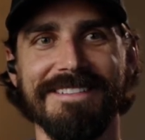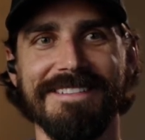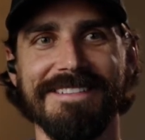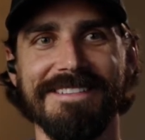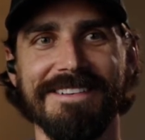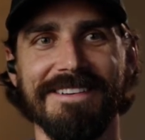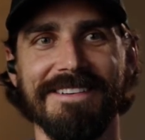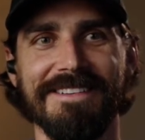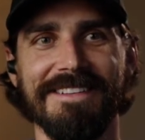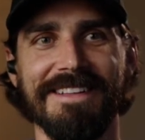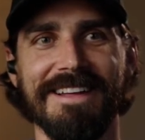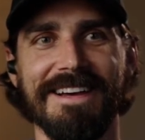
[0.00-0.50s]

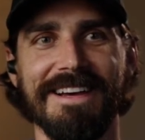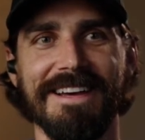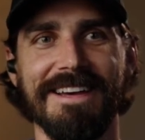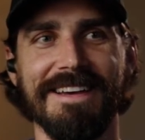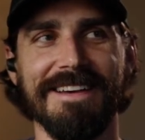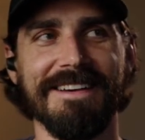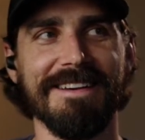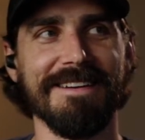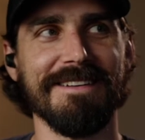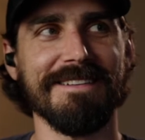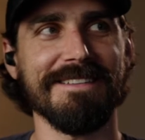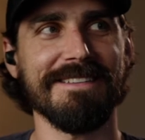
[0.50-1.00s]
So,
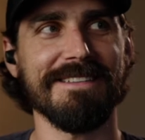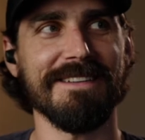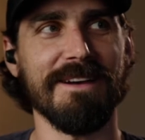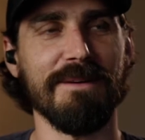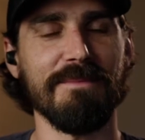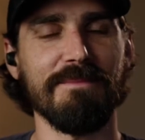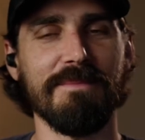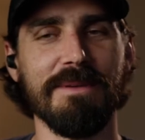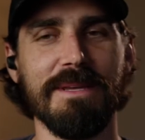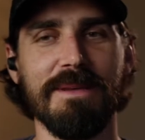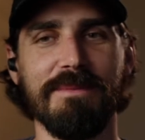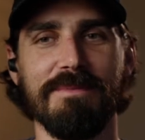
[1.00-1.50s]
like,
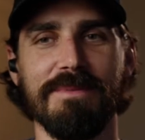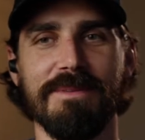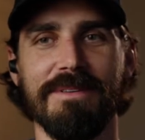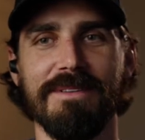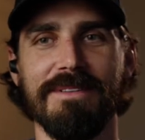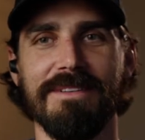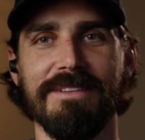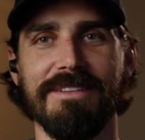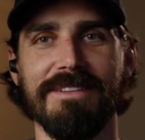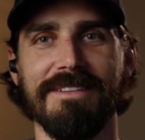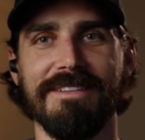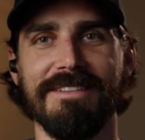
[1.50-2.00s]
some
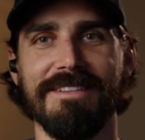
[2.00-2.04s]
people...